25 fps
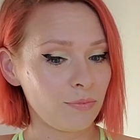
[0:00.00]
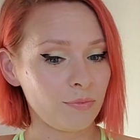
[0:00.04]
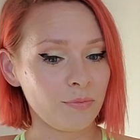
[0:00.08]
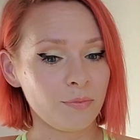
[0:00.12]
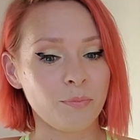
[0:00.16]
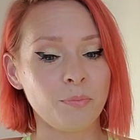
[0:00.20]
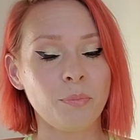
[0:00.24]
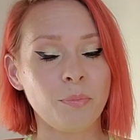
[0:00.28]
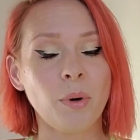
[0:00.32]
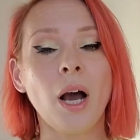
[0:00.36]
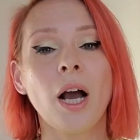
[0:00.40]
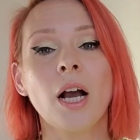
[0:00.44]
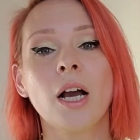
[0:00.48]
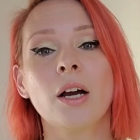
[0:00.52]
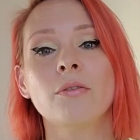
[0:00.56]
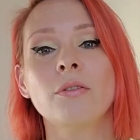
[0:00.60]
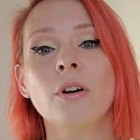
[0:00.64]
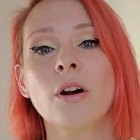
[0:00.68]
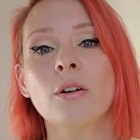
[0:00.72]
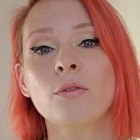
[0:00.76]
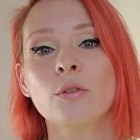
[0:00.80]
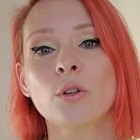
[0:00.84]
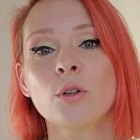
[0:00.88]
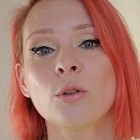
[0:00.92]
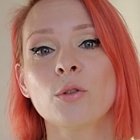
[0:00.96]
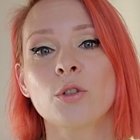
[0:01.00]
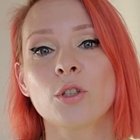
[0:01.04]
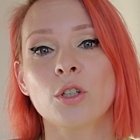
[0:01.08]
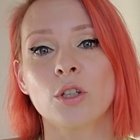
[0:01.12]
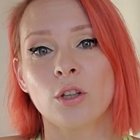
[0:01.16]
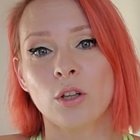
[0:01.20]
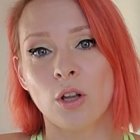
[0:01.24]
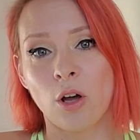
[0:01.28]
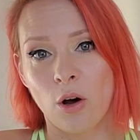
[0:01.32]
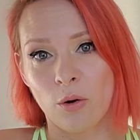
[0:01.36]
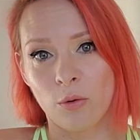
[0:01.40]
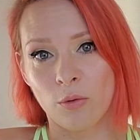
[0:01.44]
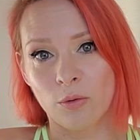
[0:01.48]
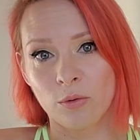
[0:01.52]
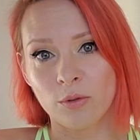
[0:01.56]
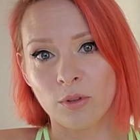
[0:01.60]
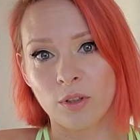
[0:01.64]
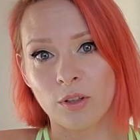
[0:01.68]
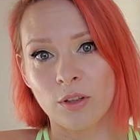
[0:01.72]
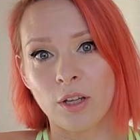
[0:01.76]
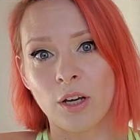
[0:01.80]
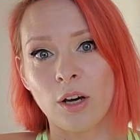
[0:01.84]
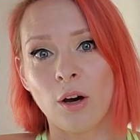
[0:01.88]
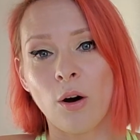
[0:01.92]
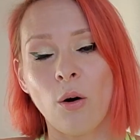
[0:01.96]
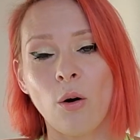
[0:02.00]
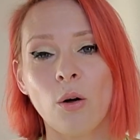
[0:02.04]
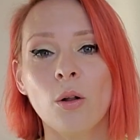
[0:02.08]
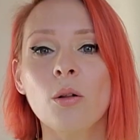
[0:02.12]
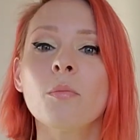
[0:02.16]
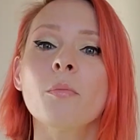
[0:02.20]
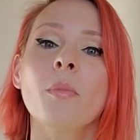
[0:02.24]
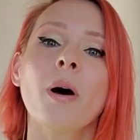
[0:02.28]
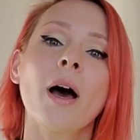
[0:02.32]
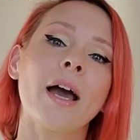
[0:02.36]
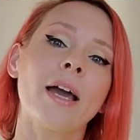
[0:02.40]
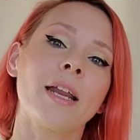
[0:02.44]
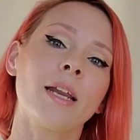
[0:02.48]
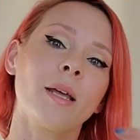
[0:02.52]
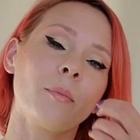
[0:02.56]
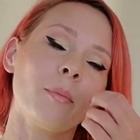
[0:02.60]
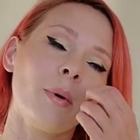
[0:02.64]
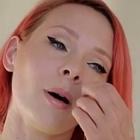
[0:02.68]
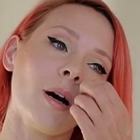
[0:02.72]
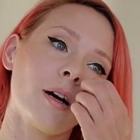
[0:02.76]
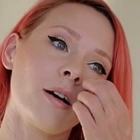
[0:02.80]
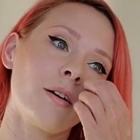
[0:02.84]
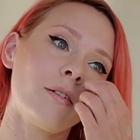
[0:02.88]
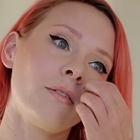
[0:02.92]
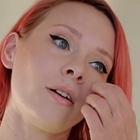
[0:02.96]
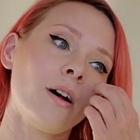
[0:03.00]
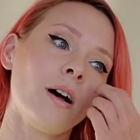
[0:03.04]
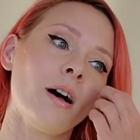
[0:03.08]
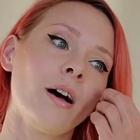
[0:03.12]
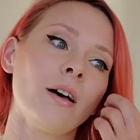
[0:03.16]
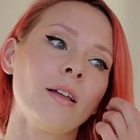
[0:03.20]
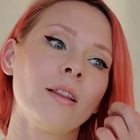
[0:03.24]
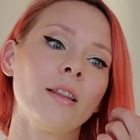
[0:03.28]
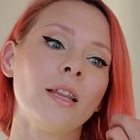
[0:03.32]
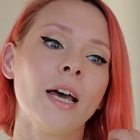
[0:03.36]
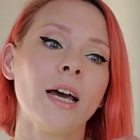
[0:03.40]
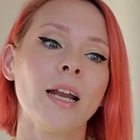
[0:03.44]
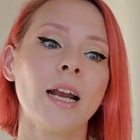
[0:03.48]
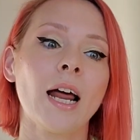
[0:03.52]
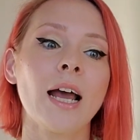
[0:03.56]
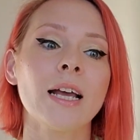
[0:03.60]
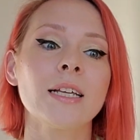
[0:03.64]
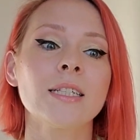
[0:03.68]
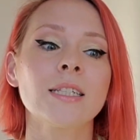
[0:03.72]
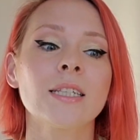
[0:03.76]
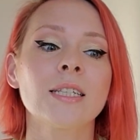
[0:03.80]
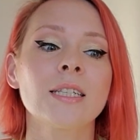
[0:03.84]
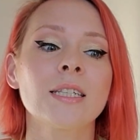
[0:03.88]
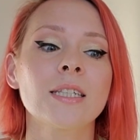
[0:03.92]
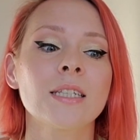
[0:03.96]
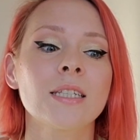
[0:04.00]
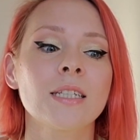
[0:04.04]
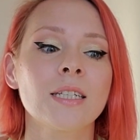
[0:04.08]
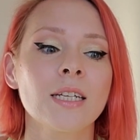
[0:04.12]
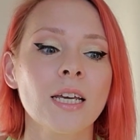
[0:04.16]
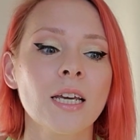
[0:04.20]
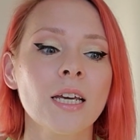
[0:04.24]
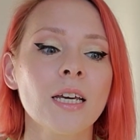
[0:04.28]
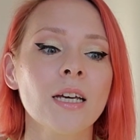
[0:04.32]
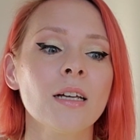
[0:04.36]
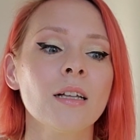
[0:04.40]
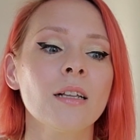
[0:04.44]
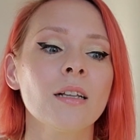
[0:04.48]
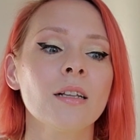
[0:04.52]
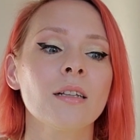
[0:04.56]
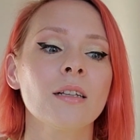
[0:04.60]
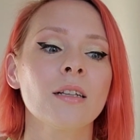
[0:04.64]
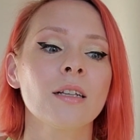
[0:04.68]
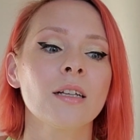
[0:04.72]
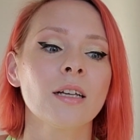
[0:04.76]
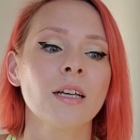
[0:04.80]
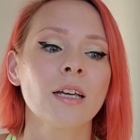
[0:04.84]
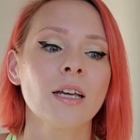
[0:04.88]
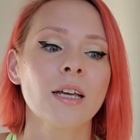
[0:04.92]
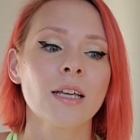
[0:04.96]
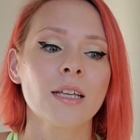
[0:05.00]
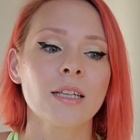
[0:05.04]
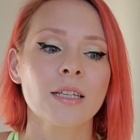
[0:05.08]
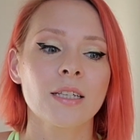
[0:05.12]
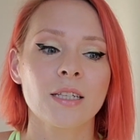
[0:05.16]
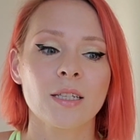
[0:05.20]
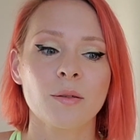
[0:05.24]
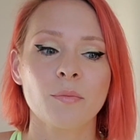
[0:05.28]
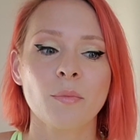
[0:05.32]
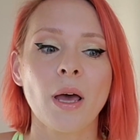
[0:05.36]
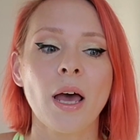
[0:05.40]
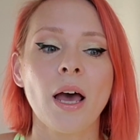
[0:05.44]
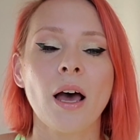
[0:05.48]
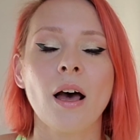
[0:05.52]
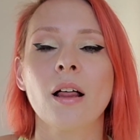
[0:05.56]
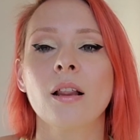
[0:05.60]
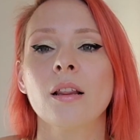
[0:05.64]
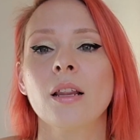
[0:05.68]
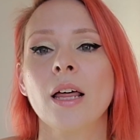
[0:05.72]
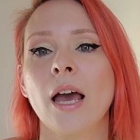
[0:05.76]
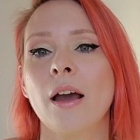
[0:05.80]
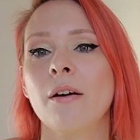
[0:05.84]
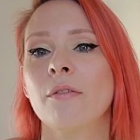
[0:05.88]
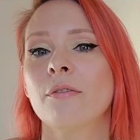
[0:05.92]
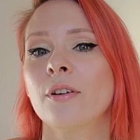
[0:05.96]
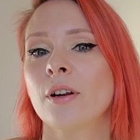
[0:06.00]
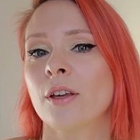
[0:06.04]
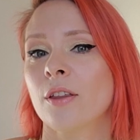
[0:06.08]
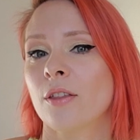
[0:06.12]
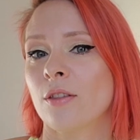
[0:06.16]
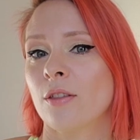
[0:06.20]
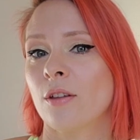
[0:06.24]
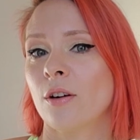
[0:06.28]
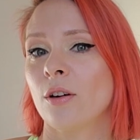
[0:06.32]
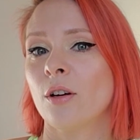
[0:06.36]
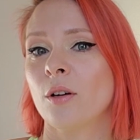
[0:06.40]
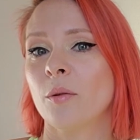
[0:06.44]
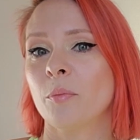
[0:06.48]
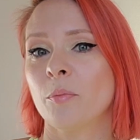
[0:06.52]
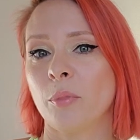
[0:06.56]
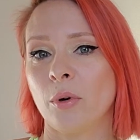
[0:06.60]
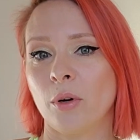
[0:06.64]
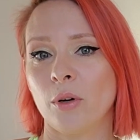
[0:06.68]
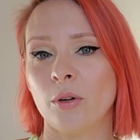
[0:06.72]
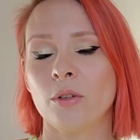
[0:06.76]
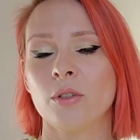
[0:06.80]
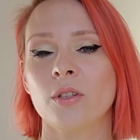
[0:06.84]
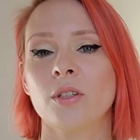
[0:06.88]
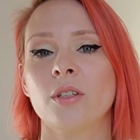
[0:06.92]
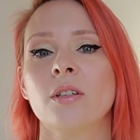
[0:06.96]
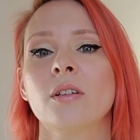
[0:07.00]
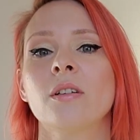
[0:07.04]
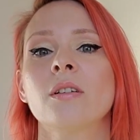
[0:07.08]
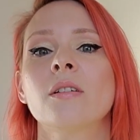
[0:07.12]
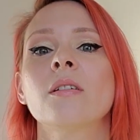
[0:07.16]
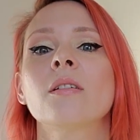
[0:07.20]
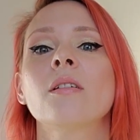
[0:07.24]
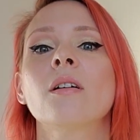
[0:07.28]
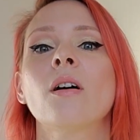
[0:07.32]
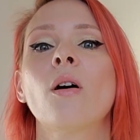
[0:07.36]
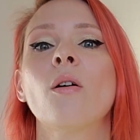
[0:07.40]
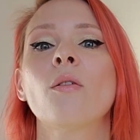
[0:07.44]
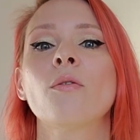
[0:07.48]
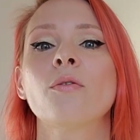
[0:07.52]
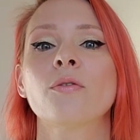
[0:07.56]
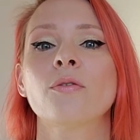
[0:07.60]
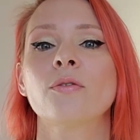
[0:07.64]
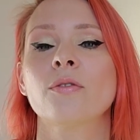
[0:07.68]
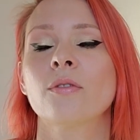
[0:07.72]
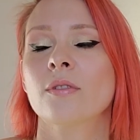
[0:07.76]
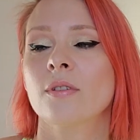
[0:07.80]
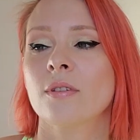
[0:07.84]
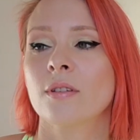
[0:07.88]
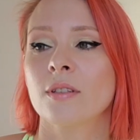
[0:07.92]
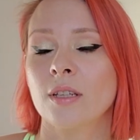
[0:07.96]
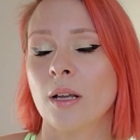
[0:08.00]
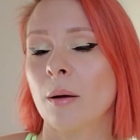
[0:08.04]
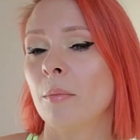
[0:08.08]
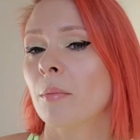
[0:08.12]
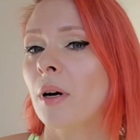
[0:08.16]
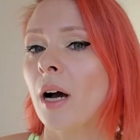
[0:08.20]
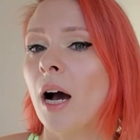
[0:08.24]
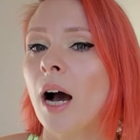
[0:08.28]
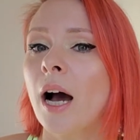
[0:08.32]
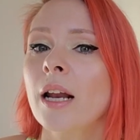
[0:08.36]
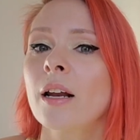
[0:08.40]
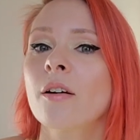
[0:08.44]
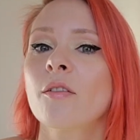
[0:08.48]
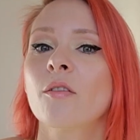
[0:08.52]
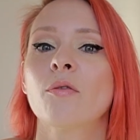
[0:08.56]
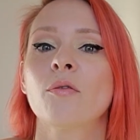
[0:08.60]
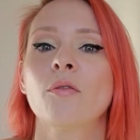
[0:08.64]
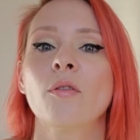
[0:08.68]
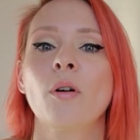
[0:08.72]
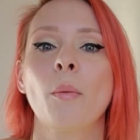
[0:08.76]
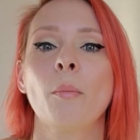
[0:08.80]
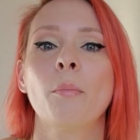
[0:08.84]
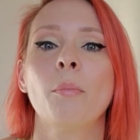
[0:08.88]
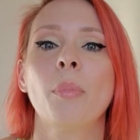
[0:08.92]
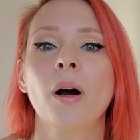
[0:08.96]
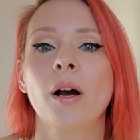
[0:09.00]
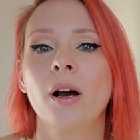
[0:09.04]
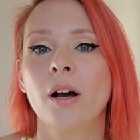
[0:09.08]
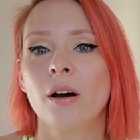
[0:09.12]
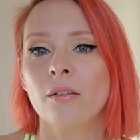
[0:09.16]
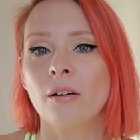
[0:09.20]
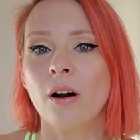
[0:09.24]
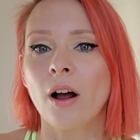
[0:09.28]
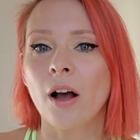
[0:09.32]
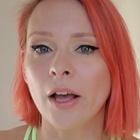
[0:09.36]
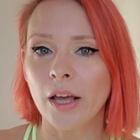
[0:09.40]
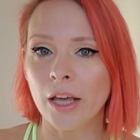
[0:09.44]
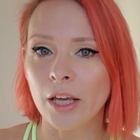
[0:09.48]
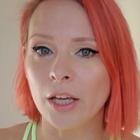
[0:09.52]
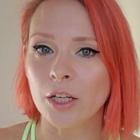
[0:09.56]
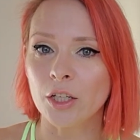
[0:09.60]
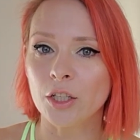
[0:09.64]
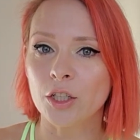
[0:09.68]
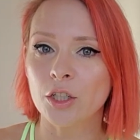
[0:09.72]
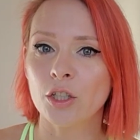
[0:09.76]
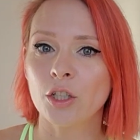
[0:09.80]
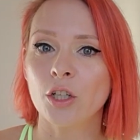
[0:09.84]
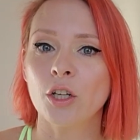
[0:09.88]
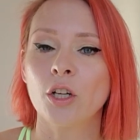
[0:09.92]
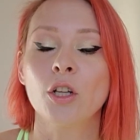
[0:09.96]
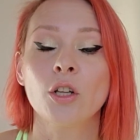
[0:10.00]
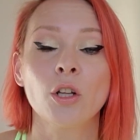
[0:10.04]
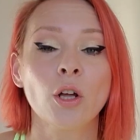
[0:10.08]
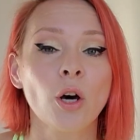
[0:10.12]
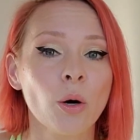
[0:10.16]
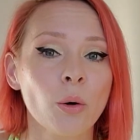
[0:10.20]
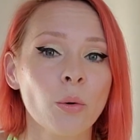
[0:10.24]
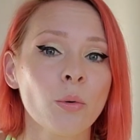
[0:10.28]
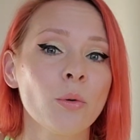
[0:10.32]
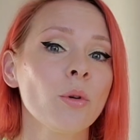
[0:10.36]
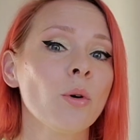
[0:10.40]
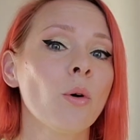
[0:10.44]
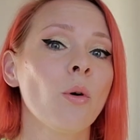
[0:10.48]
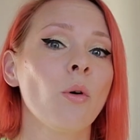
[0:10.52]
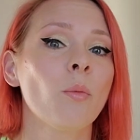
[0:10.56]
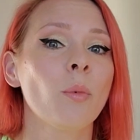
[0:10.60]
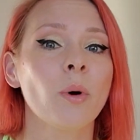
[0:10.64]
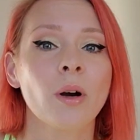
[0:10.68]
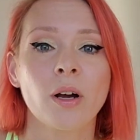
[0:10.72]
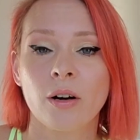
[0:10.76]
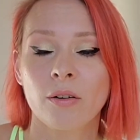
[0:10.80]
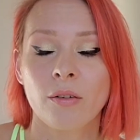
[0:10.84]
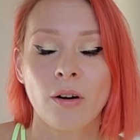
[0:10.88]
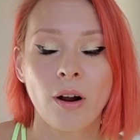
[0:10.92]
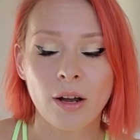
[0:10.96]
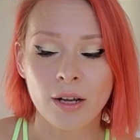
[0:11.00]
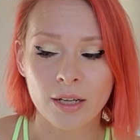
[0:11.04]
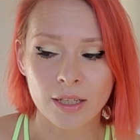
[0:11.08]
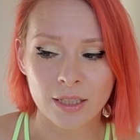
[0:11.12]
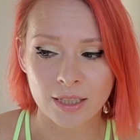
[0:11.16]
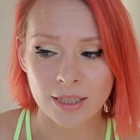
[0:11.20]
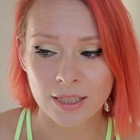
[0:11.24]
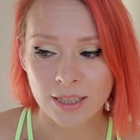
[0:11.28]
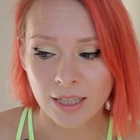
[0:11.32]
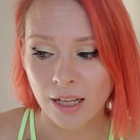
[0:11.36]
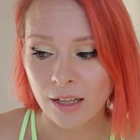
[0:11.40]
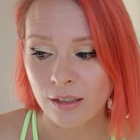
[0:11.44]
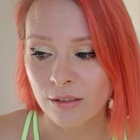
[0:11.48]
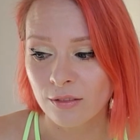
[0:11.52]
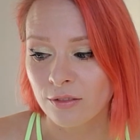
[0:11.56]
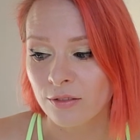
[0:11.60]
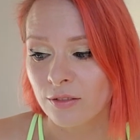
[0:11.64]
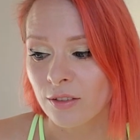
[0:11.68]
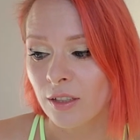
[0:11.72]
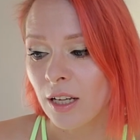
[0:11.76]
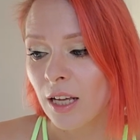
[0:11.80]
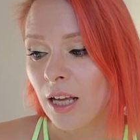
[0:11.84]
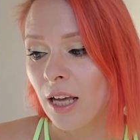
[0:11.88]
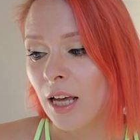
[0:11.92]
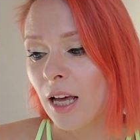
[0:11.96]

Baccarat Rouge alone, the almighty Baccarat that I still smell every third person of some kind of Baccarat-ish clone or Baccarat itself.